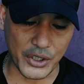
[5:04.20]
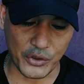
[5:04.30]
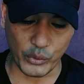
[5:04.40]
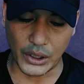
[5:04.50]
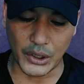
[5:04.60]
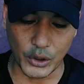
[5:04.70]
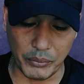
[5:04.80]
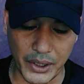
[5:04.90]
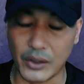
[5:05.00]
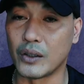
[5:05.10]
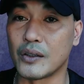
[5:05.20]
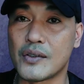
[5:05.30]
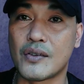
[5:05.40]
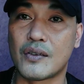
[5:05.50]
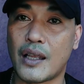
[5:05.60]
is really good
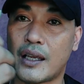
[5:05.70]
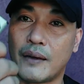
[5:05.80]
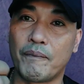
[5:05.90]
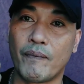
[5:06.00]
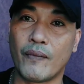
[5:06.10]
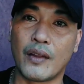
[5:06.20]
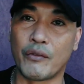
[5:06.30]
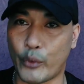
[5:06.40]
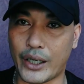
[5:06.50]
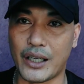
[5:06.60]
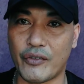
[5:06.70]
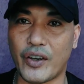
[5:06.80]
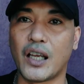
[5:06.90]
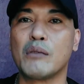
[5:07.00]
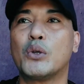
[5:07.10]
because they're readily
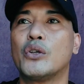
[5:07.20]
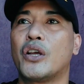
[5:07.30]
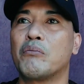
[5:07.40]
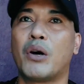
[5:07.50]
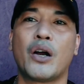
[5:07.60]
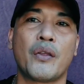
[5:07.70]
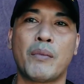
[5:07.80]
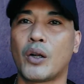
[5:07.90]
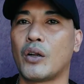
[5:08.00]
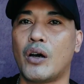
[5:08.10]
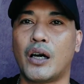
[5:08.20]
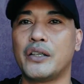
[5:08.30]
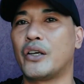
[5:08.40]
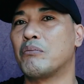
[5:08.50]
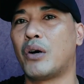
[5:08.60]
available. You can buy them online,
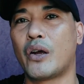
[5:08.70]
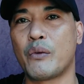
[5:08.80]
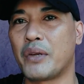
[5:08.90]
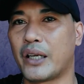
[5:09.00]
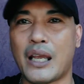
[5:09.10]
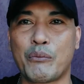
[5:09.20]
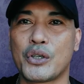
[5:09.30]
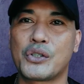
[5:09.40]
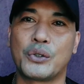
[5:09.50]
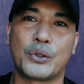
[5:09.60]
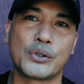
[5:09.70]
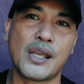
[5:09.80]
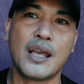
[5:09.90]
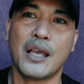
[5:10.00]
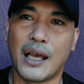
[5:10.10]
you can buy them in camera stores,
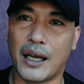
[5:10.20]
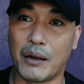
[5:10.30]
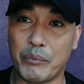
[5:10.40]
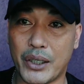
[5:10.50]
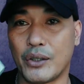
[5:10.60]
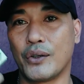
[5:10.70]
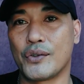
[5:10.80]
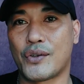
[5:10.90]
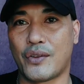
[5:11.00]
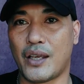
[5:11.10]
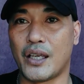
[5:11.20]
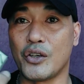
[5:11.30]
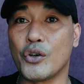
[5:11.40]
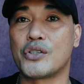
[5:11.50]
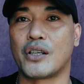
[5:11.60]
because they're
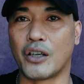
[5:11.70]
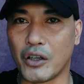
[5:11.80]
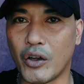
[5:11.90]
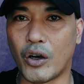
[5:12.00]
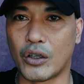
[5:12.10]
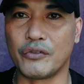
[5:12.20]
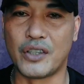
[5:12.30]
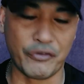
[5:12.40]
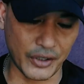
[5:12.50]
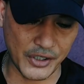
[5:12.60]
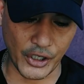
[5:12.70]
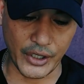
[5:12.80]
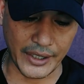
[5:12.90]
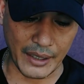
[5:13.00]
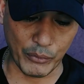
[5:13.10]
used in a lot of different
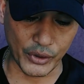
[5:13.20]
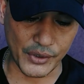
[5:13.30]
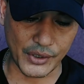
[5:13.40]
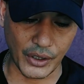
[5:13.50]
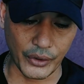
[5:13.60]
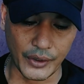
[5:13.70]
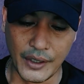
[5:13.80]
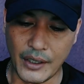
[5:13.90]
Sony cameras. So